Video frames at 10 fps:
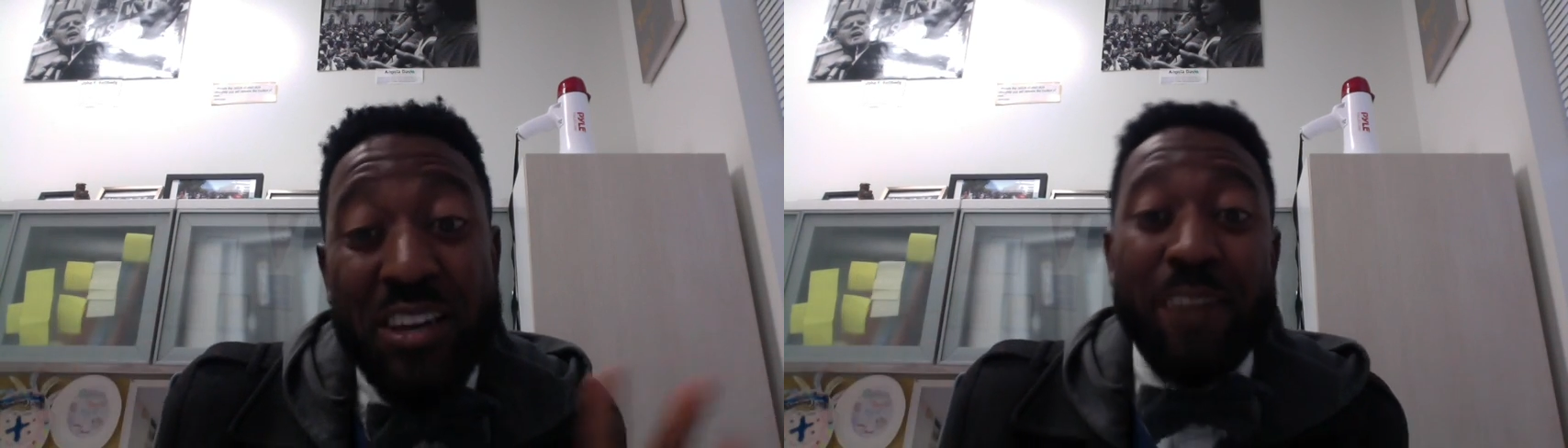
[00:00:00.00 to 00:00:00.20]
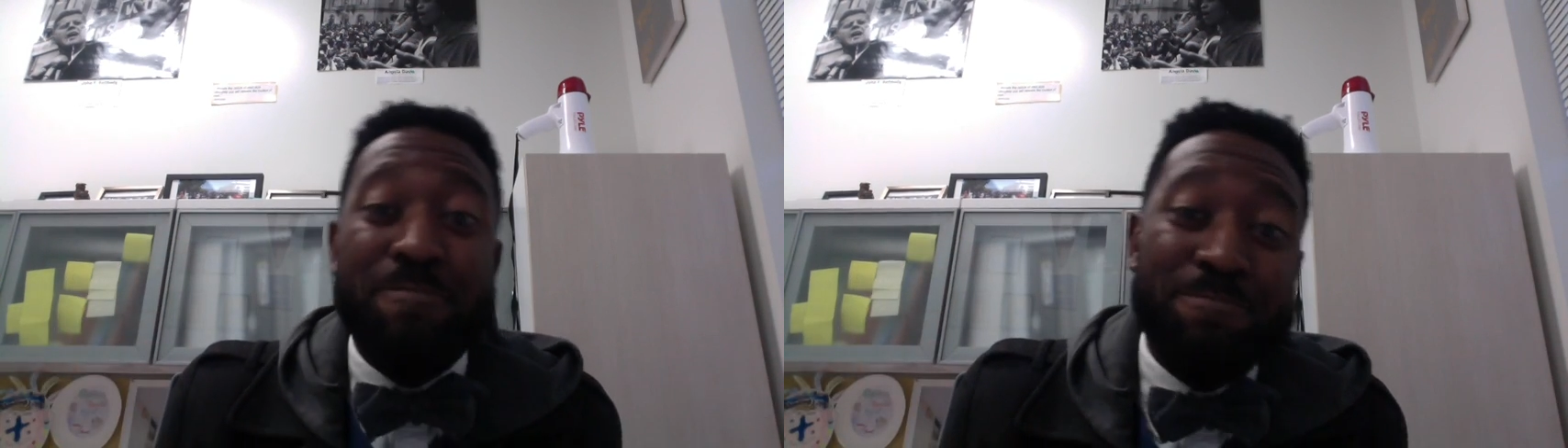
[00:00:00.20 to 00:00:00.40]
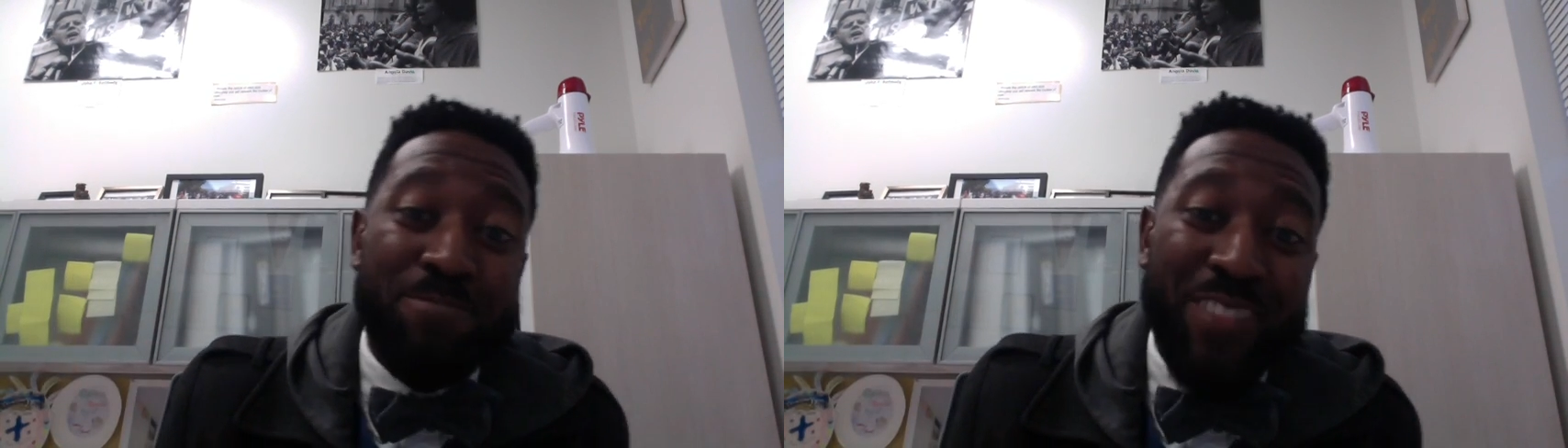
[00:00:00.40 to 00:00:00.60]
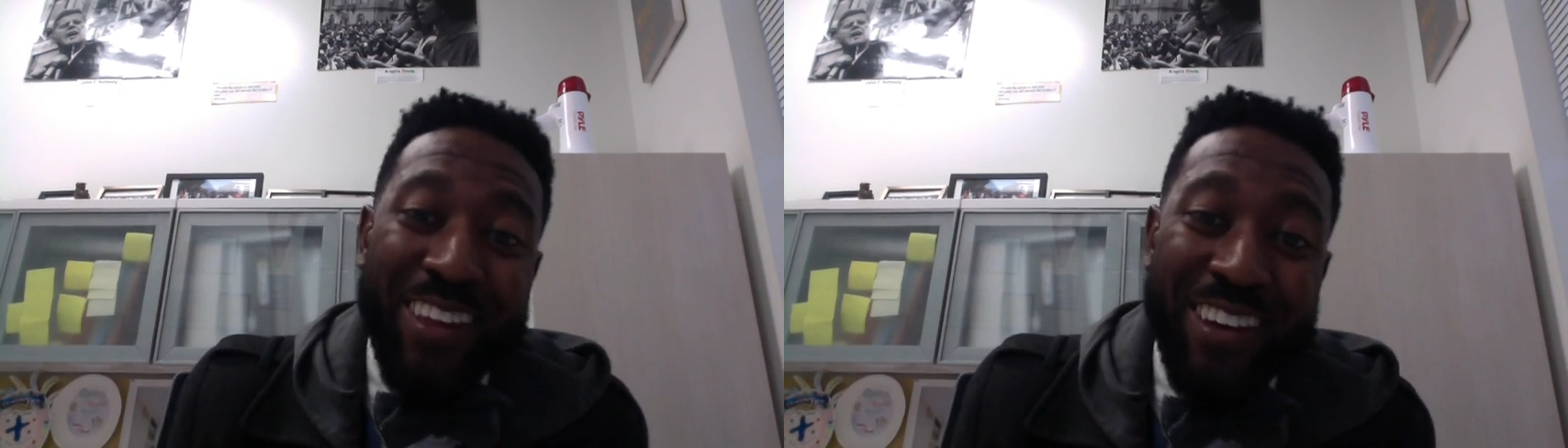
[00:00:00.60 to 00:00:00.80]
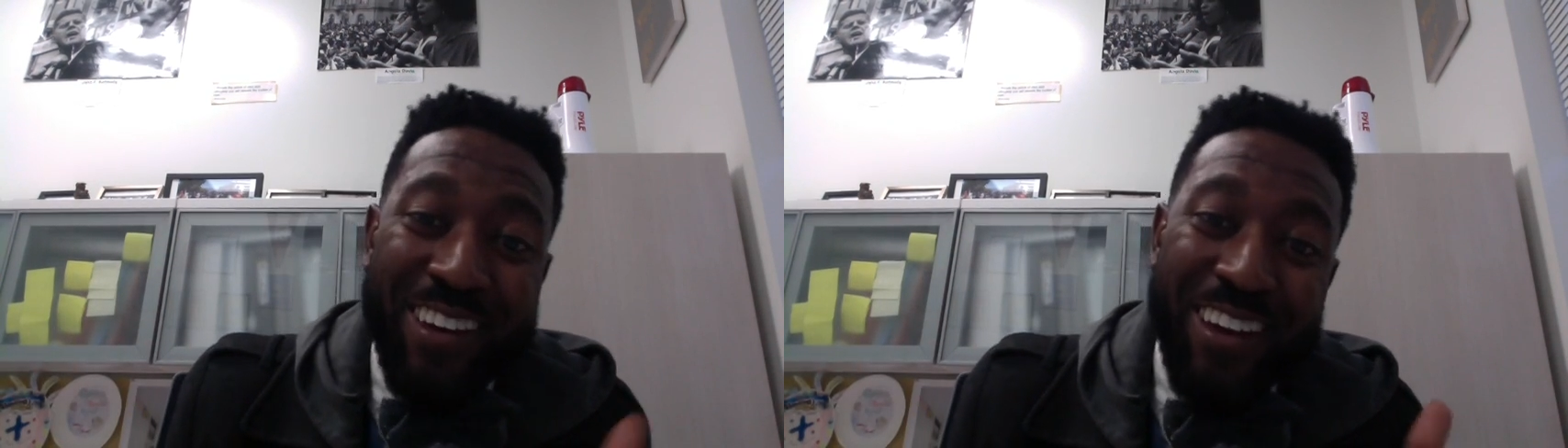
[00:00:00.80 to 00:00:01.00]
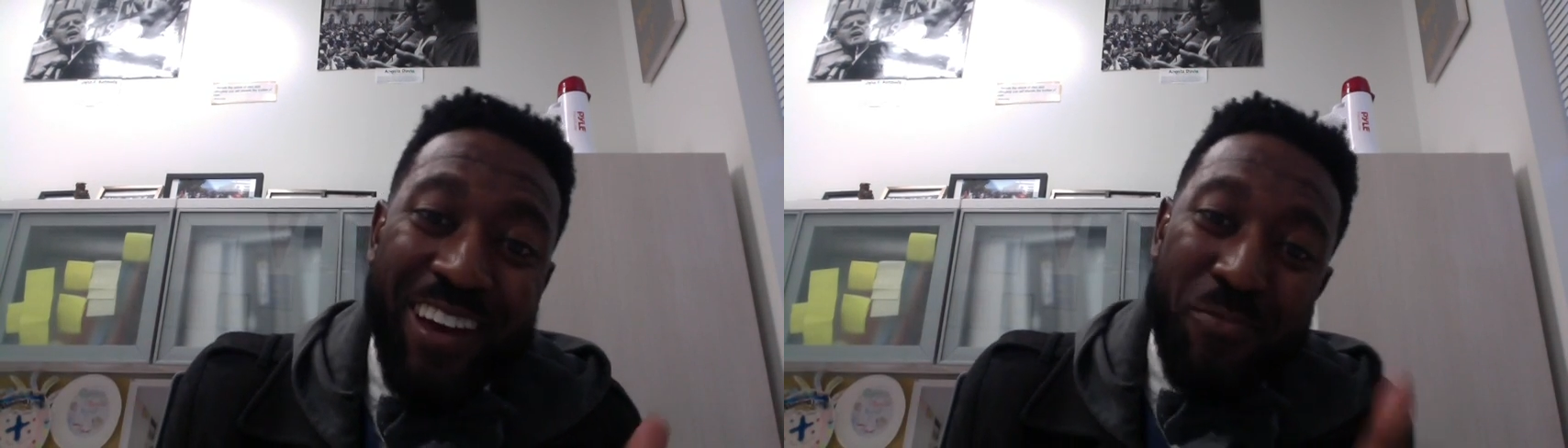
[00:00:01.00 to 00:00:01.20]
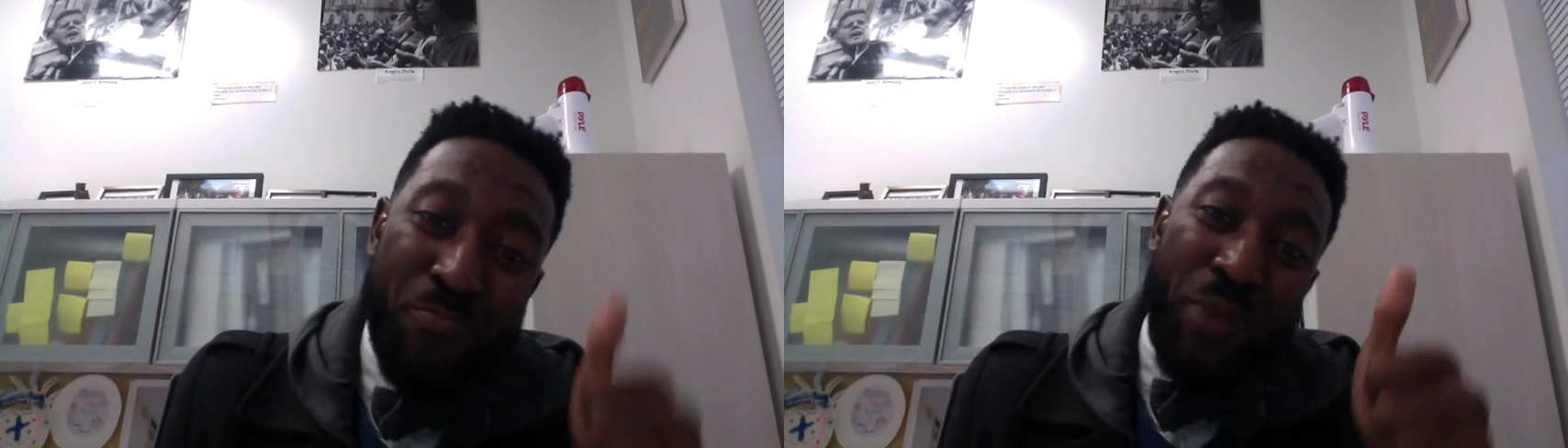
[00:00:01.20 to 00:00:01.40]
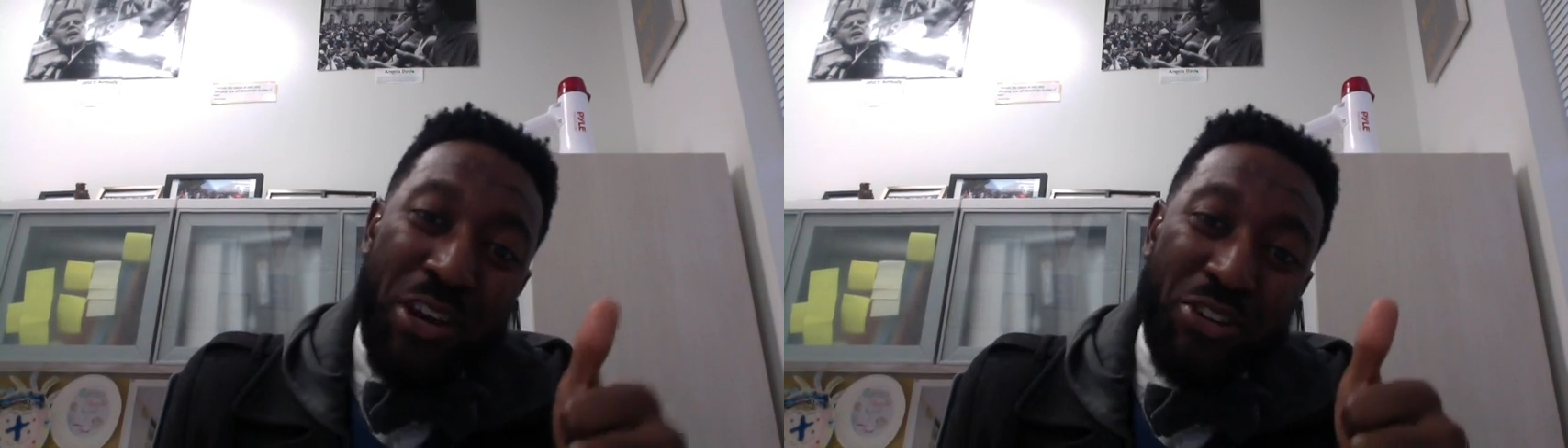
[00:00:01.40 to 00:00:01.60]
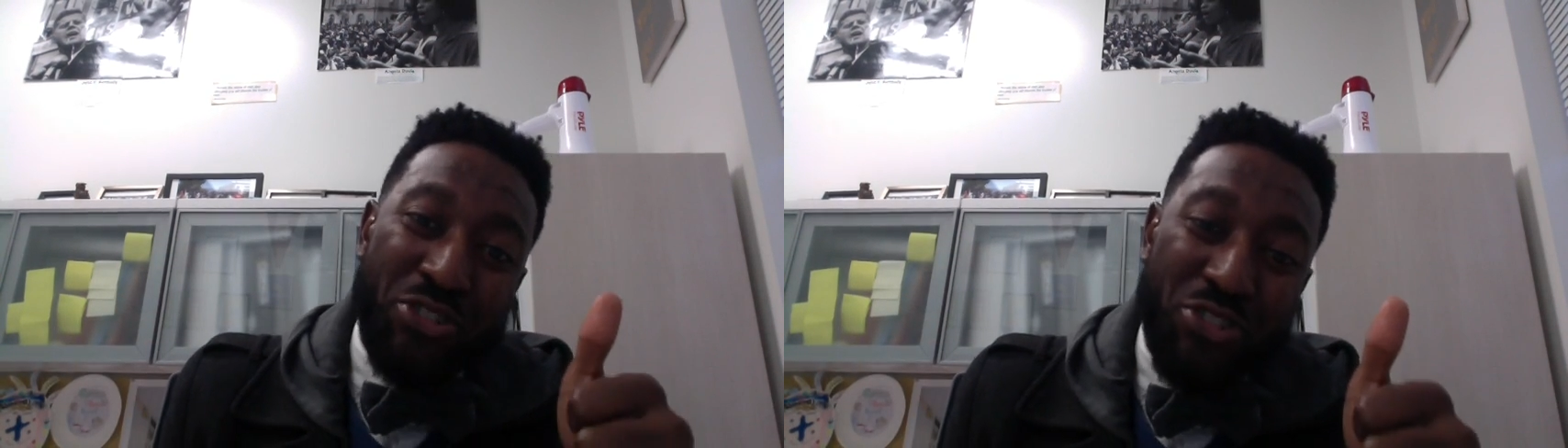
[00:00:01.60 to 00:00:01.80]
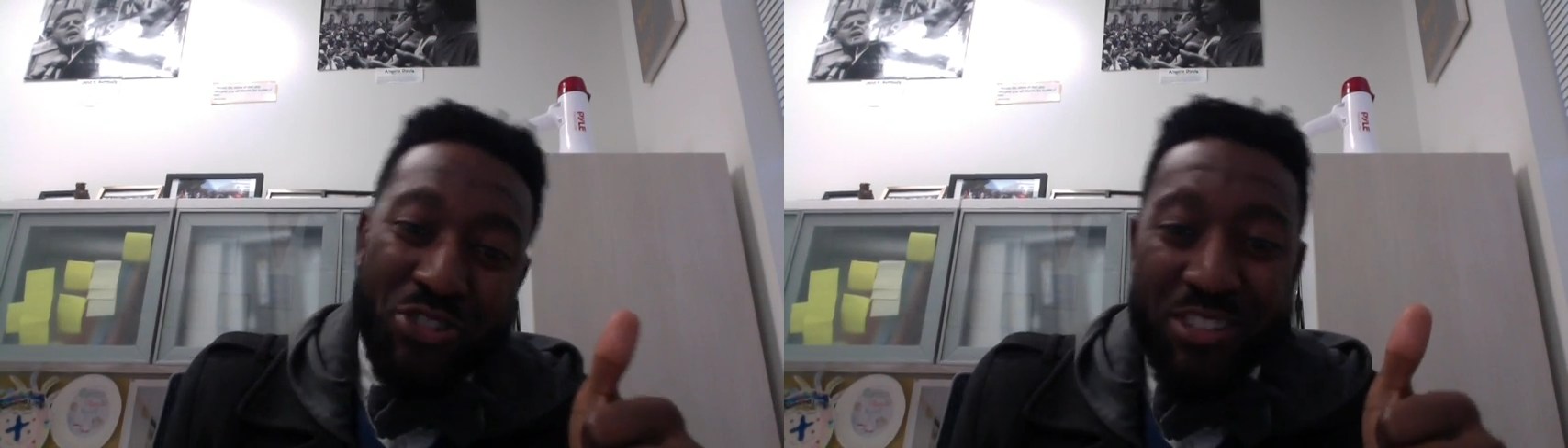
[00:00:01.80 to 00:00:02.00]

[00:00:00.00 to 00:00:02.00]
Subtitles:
day. Peace.